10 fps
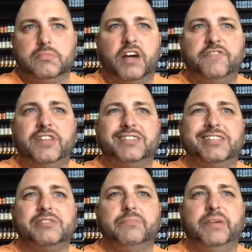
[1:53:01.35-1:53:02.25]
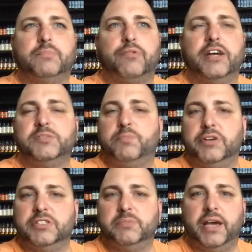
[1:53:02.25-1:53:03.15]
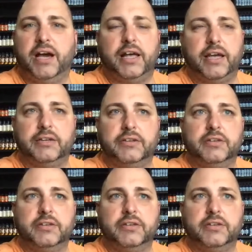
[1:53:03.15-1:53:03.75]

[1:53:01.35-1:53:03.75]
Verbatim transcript: I feel it doesn't meet the price point to be high end.